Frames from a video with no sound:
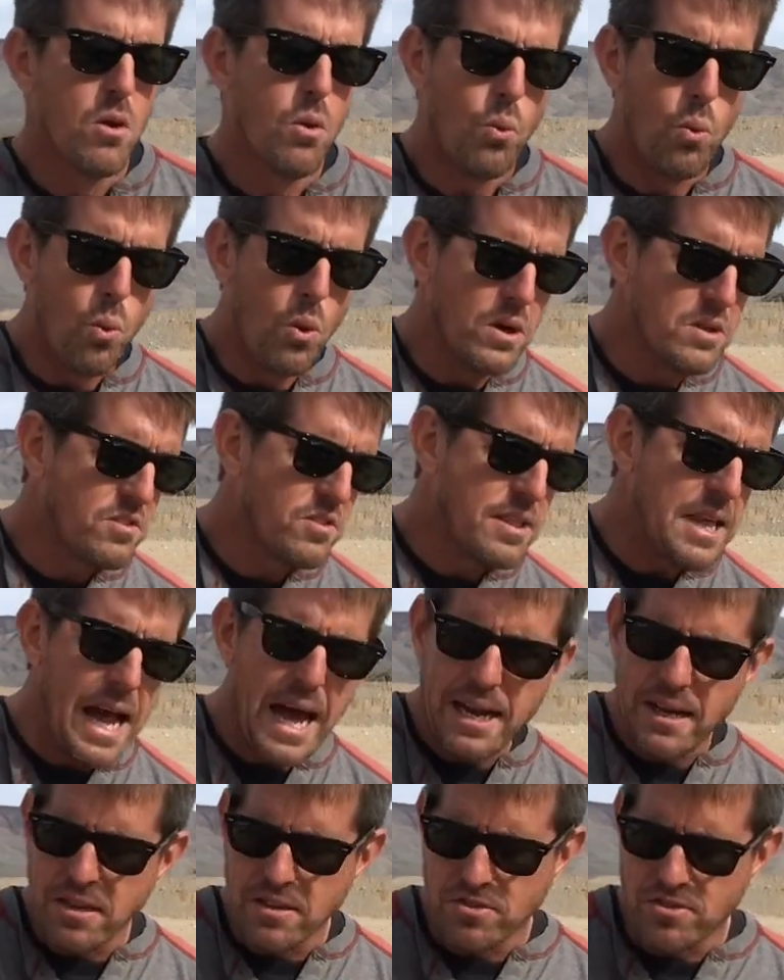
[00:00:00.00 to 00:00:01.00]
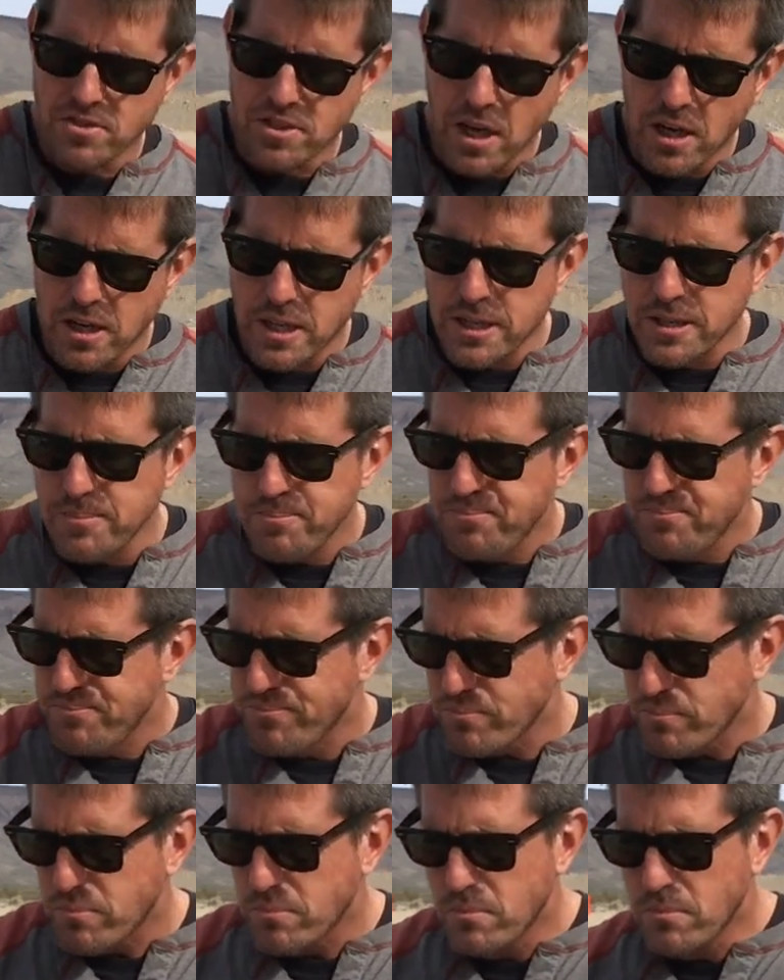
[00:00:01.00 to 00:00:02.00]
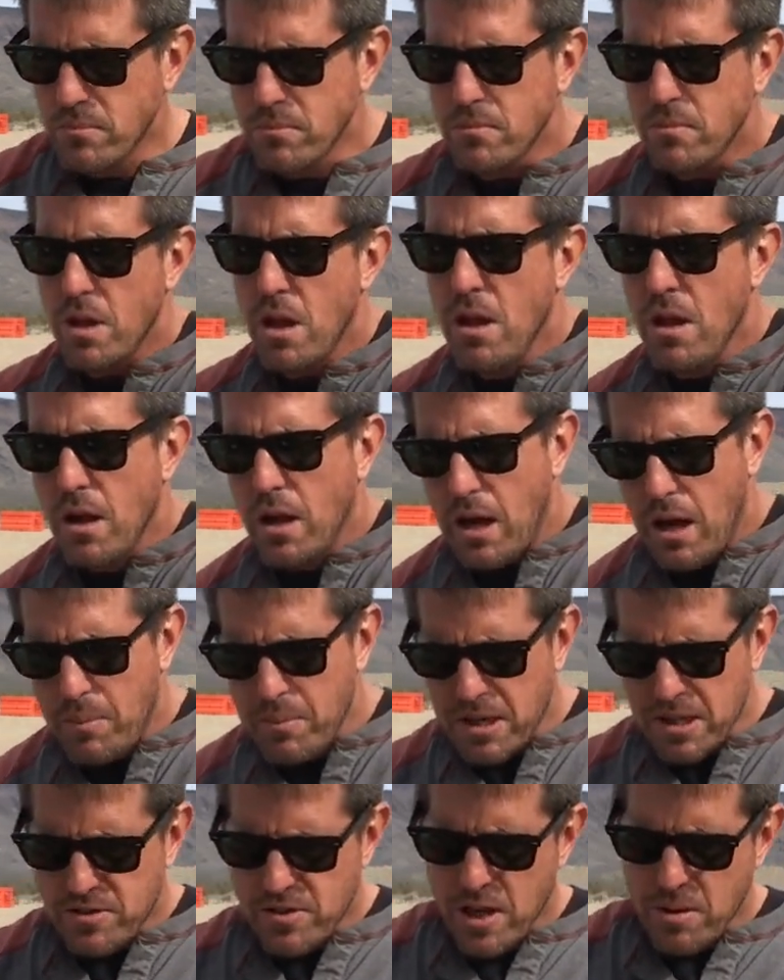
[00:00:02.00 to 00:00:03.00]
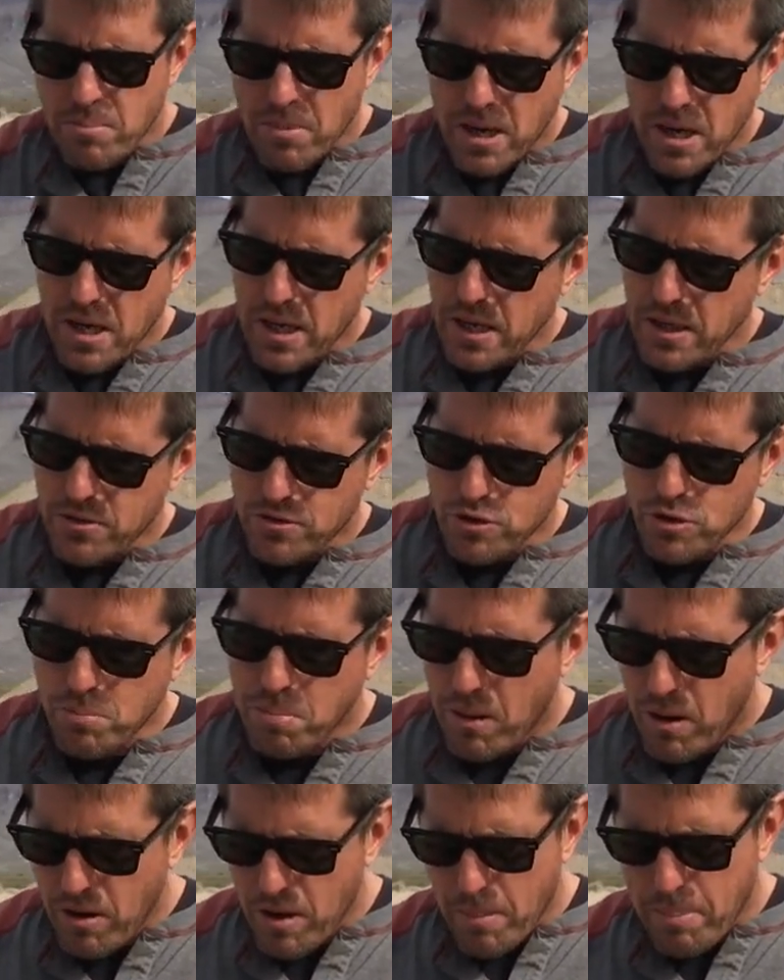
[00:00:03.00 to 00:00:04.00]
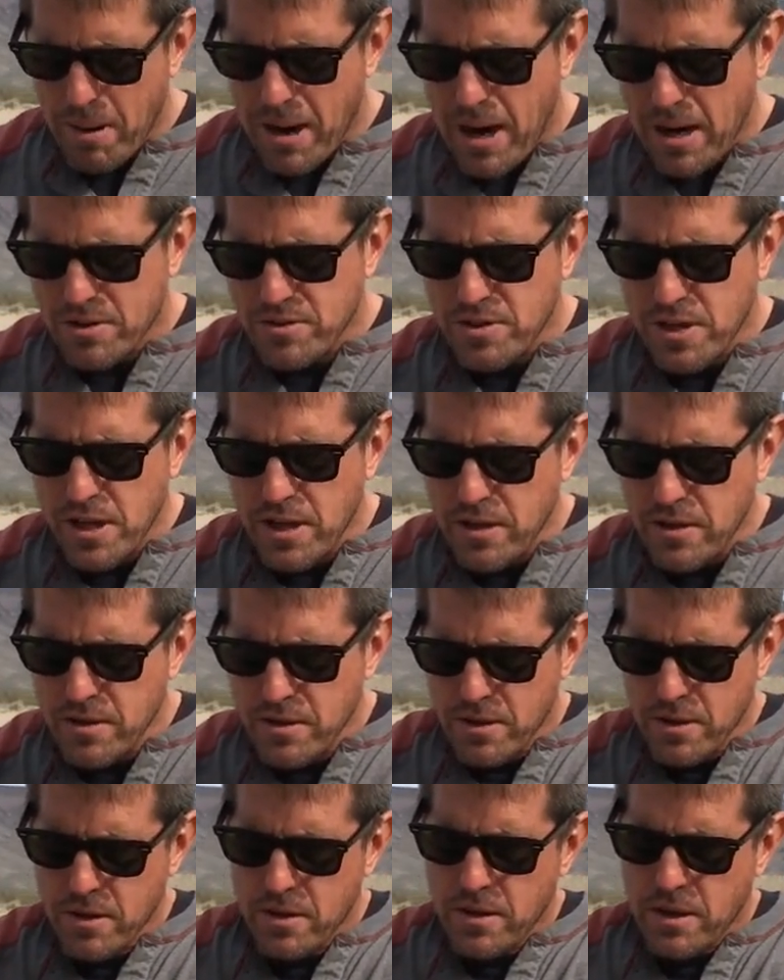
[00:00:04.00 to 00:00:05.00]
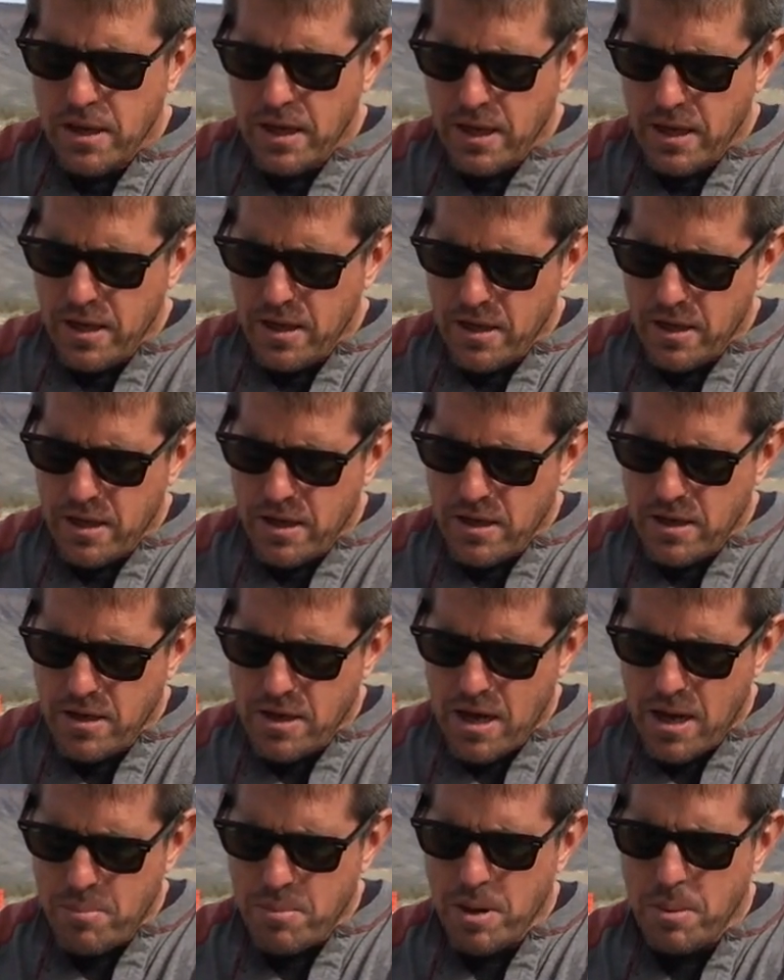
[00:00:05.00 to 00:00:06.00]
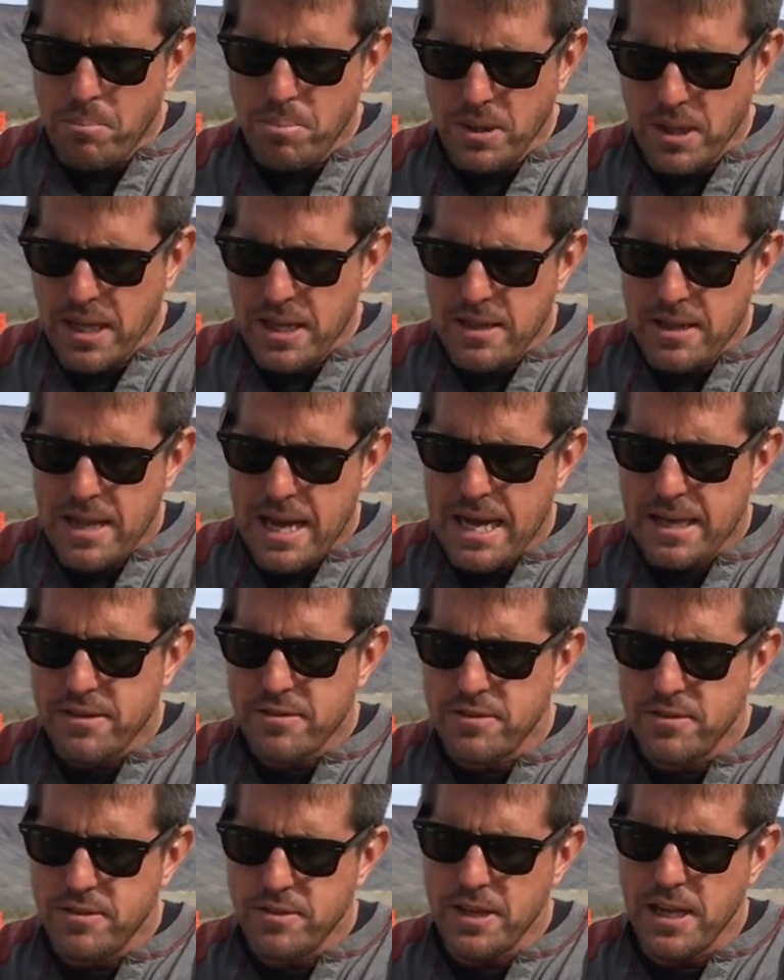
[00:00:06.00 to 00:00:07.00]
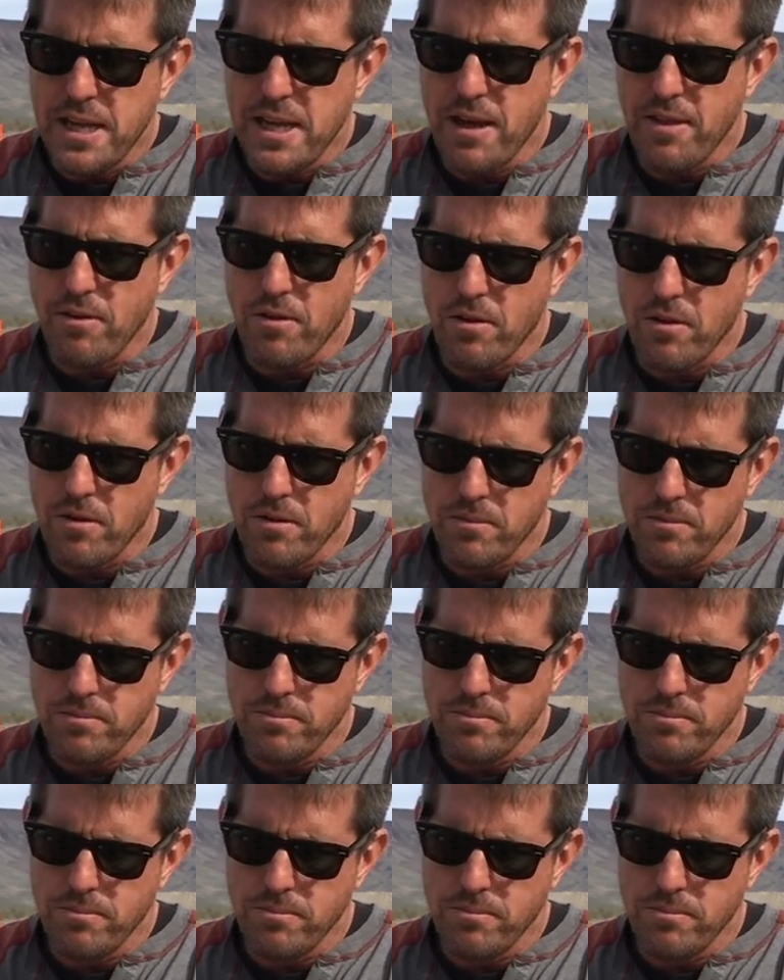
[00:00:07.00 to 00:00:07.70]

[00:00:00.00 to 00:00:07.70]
Once that is done, I'm going to take my 2-part epoxy and I'm going to blend that together.